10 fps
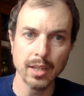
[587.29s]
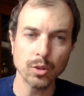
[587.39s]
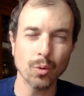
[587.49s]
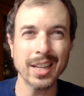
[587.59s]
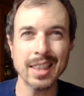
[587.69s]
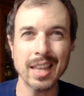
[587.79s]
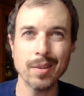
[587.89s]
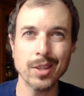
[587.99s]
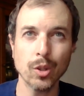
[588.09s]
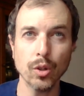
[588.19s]
So right
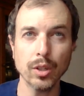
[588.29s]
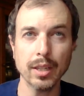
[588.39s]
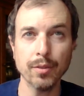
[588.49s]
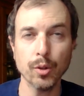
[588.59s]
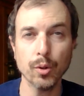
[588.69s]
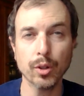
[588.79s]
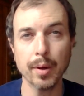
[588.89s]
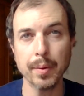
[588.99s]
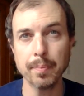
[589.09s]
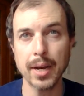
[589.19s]
now it took, if you're
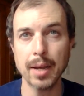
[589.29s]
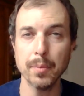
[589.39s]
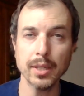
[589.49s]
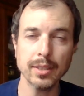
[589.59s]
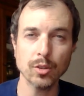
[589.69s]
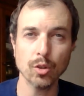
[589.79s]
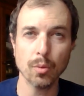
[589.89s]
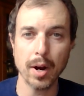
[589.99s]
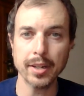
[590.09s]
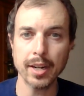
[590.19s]
coming by buses
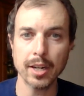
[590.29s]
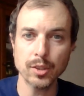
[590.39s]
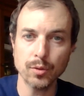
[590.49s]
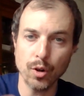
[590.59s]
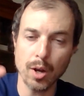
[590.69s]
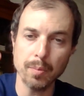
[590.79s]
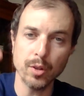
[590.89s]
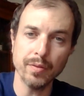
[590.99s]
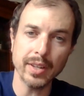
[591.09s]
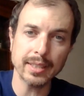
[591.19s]
or by cars from
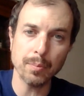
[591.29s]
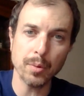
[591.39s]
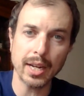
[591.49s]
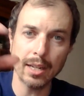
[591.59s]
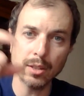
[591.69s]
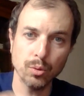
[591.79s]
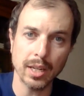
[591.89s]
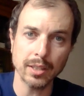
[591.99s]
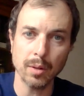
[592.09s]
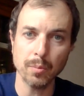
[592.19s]
Université Montreal to
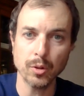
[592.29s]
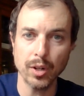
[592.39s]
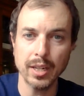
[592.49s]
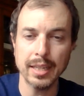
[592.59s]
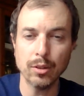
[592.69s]
downtown Montreal,